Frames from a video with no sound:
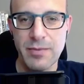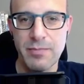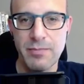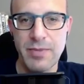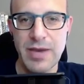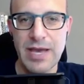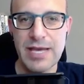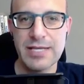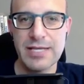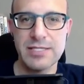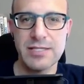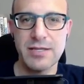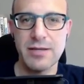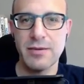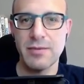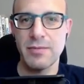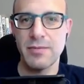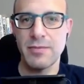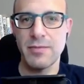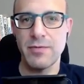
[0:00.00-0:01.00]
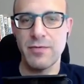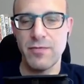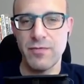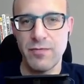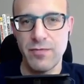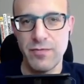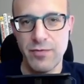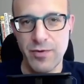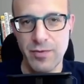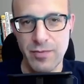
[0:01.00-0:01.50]
passed
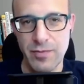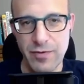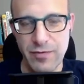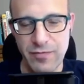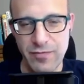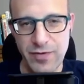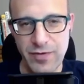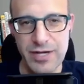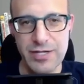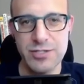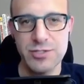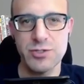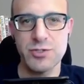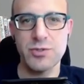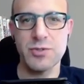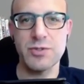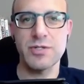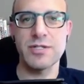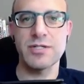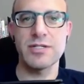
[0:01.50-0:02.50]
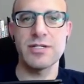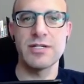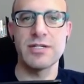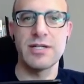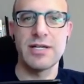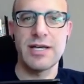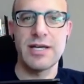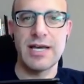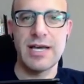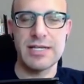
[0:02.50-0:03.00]
from Firestore,
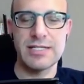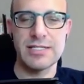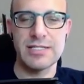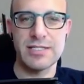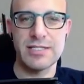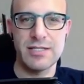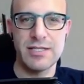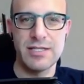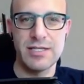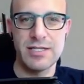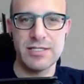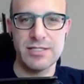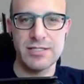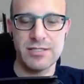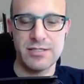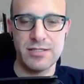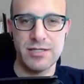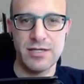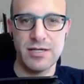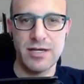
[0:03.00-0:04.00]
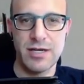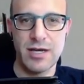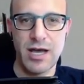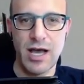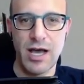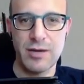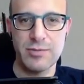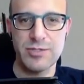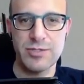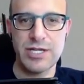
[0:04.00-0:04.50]
has this uh,
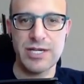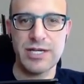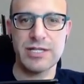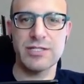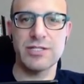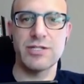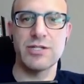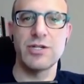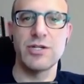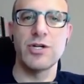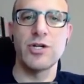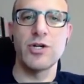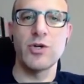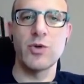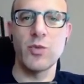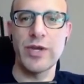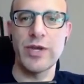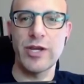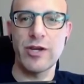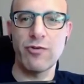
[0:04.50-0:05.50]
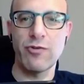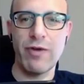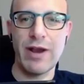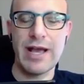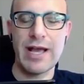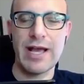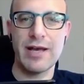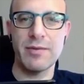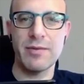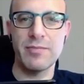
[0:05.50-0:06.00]
object we
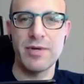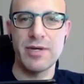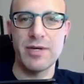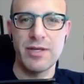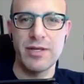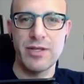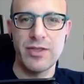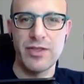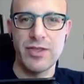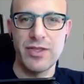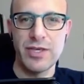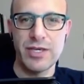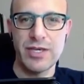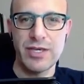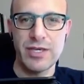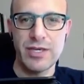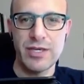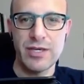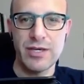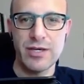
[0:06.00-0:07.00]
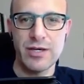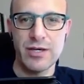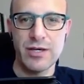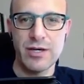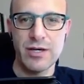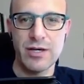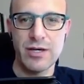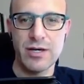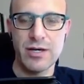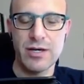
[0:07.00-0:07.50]
grab the
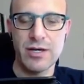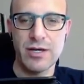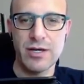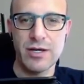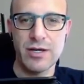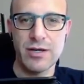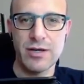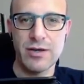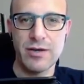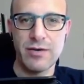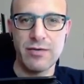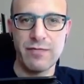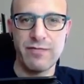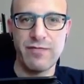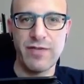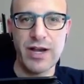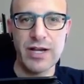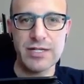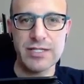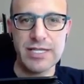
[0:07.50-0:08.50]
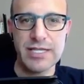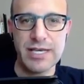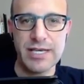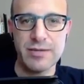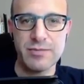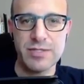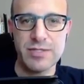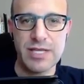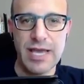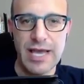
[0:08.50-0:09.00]
uh, file
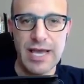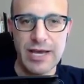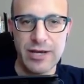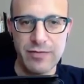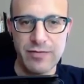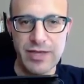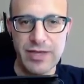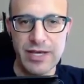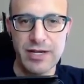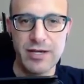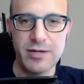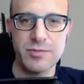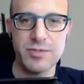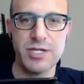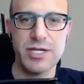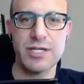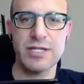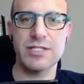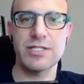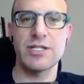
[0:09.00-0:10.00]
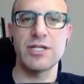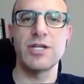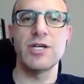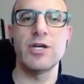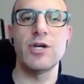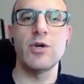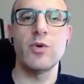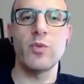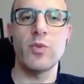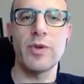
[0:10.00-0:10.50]
names out of that object.
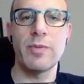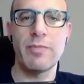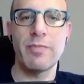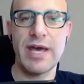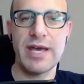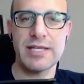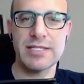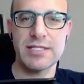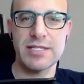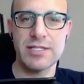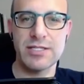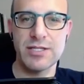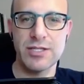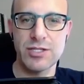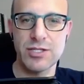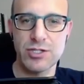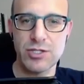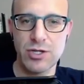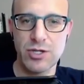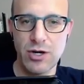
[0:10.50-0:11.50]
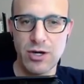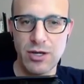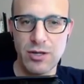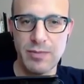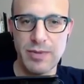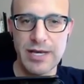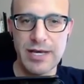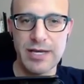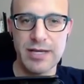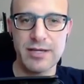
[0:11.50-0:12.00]
We pass it to this
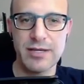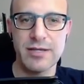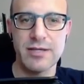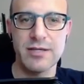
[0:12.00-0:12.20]
callback.